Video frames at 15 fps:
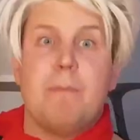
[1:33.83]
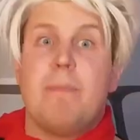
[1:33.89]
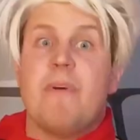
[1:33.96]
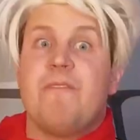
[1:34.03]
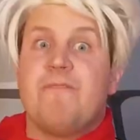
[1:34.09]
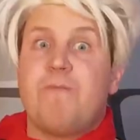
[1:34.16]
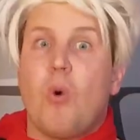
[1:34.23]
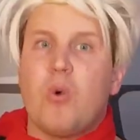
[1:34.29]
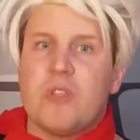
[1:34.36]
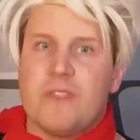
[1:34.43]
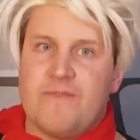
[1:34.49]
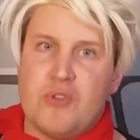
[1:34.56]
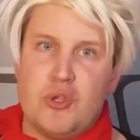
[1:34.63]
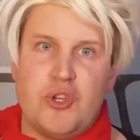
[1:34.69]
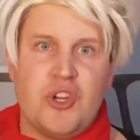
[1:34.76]
before the
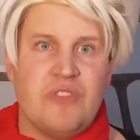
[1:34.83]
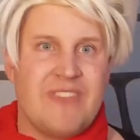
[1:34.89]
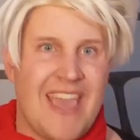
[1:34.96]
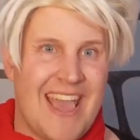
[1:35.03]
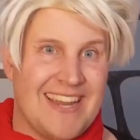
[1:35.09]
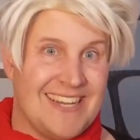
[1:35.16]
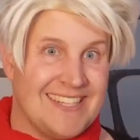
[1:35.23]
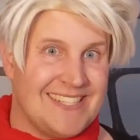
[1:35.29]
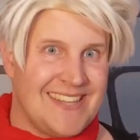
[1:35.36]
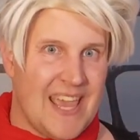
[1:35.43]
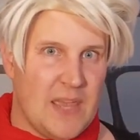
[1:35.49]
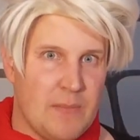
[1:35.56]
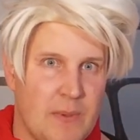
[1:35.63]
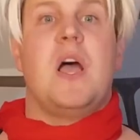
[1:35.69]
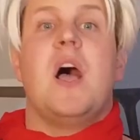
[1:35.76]
fugitive can
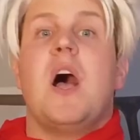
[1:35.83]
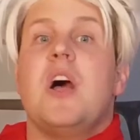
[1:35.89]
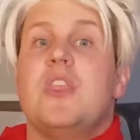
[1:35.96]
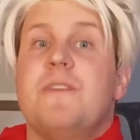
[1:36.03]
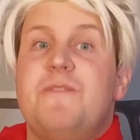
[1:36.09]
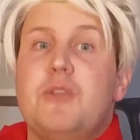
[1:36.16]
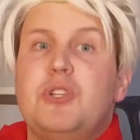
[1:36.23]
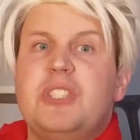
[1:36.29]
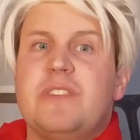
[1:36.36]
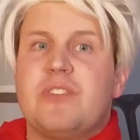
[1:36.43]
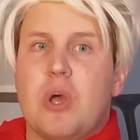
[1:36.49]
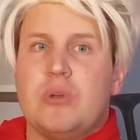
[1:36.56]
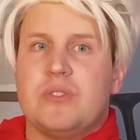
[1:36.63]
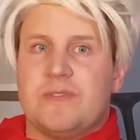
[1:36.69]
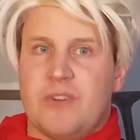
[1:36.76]
escape. The fugitive goes